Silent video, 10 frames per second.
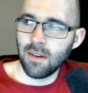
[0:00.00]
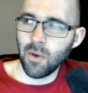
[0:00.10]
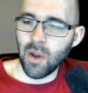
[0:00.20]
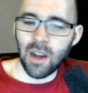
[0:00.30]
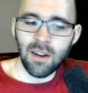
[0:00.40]

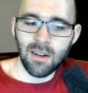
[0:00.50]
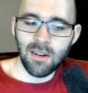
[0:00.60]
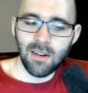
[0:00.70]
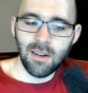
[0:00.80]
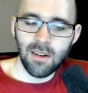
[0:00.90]
Okay?
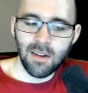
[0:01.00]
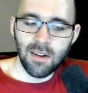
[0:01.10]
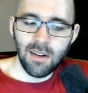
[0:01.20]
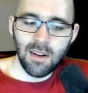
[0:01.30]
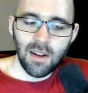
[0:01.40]

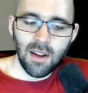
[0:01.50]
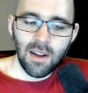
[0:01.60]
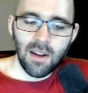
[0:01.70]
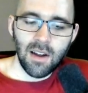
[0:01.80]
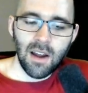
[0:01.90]

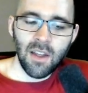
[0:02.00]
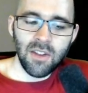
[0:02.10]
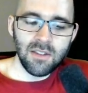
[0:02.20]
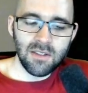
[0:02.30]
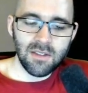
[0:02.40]
And
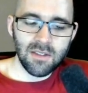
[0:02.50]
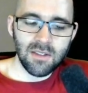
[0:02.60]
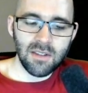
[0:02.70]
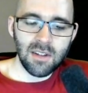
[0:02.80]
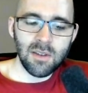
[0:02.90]
this
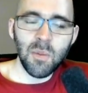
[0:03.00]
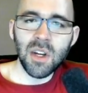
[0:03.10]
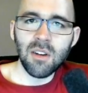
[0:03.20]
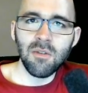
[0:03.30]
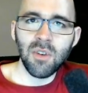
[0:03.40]
is a
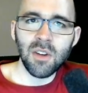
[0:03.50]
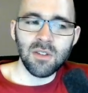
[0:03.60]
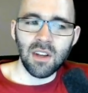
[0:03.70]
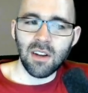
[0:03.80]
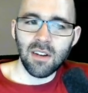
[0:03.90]
bit
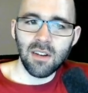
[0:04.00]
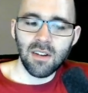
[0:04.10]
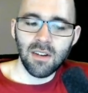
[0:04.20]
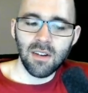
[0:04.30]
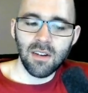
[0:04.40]
confusing.
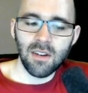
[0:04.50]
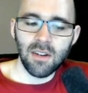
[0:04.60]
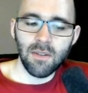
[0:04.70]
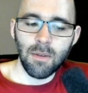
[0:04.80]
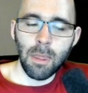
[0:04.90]

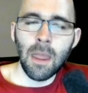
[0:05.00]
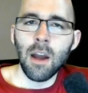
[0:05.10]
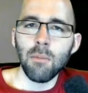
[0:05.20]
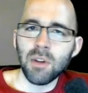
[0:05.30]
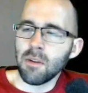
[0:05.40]

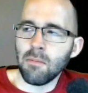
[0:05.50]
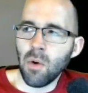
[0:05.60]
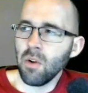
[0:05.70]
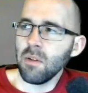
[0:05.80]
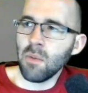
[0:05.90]
But the
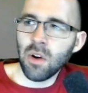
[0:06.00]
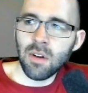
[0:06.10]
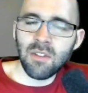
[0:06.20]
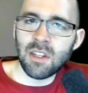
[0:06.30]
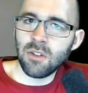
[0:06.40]
more and more
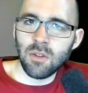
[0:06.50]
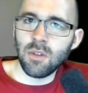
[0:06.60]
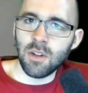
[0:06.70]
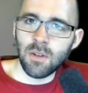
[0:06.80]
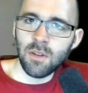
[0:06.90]
of these you
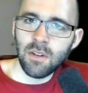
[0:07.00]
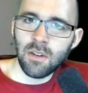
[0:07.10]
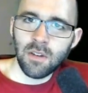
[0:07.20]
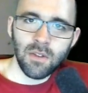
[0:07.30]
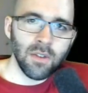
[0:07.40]
do,
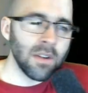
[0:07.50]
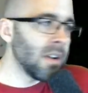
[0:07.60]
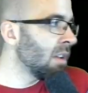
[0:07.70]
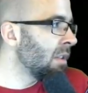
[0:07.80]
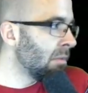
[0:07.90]

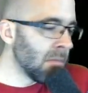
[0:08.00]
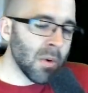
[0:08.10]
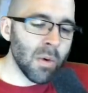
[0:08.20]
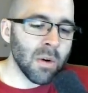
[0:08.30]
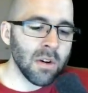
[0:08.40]
the
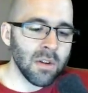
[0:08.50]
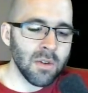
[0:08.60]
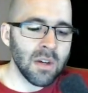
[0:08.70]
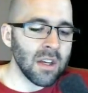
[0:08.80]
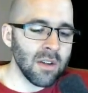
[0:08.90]
more
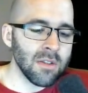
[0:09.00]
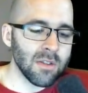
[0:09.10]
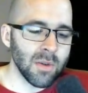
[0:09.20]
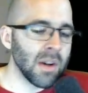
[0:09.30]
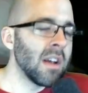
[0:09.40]
you'll get
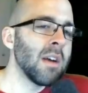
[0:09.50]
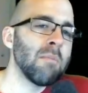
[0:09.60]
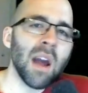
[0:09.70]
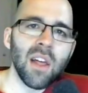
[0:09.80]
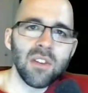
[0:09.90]
used to it.
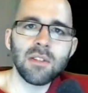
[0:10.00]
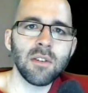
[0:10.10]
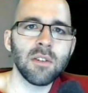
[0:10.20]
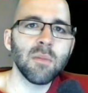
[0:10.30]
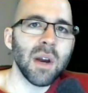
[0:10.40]
Math is
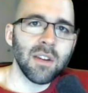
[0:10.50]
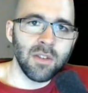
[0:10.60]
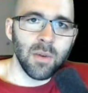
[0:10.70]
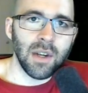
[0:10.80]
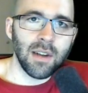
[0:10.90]
learned by
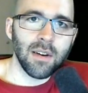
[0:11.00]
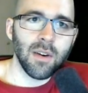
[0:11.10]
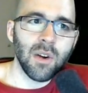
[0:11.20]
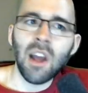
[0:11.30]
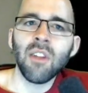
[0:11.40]
doing,
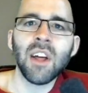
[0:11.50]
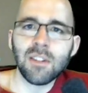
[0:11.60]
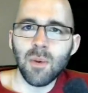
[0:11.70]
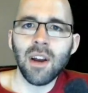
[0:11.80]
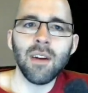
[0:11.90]
okay?
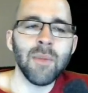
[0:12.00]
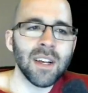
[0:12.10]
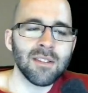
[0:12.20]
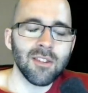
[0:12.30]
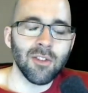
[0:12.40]
That's why I
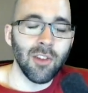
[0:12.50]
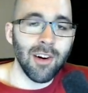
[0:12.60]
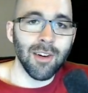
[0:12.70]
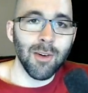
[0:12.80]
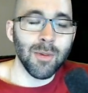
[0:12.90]
make such
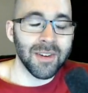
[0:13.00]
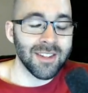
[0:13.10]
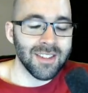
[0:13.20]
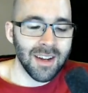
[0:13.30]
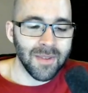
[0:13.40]
long homework
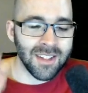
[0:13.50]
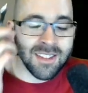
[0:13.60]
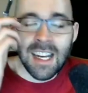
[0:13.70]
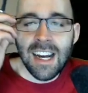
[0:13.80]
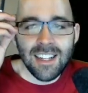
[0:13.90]

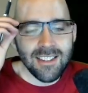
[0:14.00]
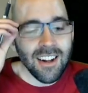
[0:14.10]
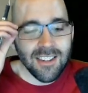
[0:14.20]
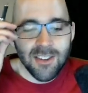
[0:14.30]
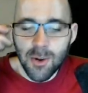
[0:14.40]
assignments. It's
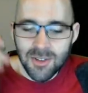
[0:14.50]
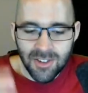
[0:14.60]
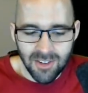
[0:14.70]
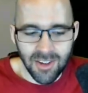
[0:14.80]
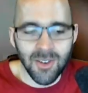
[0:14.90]
not to
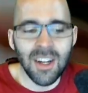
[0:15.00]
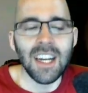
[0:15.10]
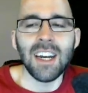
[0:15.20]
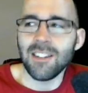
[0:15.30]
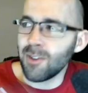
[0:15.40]
torture you.
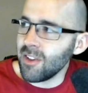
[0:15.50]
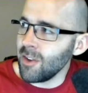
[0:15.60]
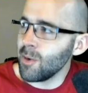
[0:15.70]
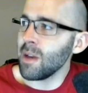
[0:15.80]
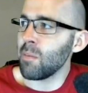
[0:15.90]
It's so that
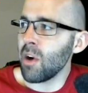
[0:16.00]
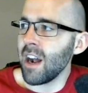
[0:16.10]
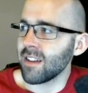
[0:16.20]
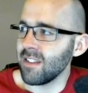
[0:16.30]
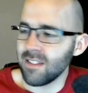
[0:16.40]
you get
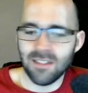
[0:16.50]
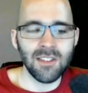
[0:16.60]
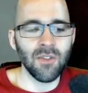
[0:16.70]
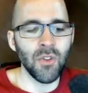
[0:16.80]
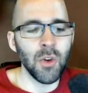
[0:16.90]

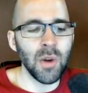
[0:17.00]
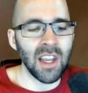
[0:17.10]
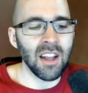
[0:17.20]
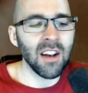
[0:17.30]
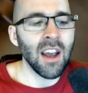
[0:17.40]
practice
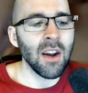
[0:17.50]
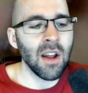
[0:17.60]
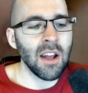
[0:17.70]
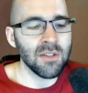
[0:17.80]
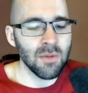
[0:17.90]
doing it. And
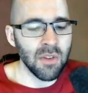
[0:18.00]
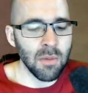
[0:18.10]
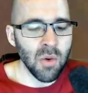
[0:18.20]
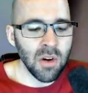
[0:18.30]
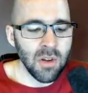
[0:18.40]
as the
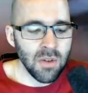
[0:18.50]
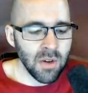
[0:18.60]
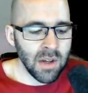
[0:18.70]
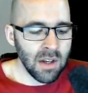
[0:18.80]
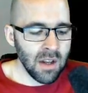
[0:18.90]
more you
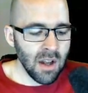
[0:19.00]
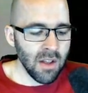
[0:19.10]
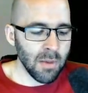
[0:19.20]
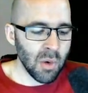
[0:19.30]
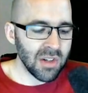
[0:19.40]
do it,
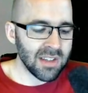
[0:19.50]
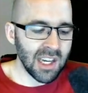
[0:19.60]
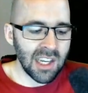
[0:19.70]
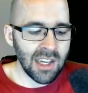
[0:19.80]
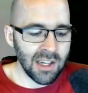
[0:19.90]
the more
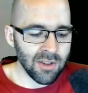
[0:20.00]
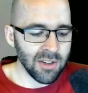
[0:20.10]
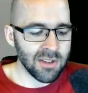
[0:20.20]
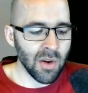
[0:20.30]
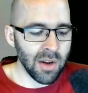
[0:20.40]
second nature
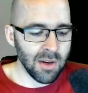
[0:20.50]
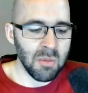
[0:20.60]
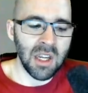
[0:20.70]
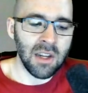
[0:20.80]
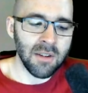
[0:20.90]
it's going to
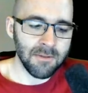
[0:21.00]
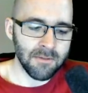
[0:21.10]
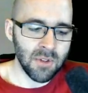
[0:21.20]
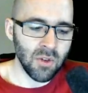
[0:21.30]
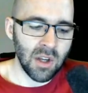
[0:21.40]
be,
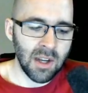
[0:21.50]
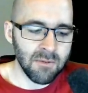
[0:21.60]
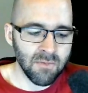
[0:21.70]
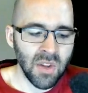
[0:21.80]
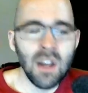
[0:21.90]

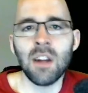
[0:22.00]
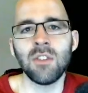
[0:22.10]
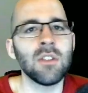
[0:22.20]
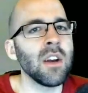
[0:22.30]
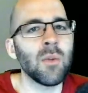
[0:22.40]
okay?
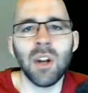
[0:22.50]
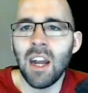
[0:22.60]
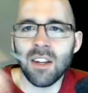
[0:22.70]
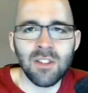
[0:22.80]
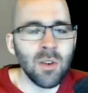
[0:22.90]
Just like when I
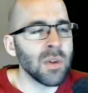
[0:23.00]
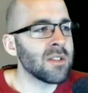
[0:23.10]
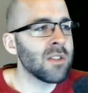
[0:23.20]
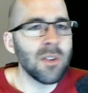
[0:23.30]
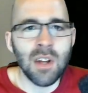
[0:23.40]
ask you
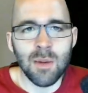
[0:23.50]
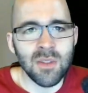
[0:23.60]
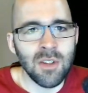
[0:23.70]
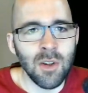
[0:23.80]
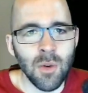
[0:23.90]
what's 2
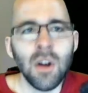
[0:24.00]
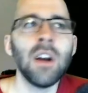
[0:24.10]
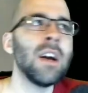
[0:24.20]
times 2.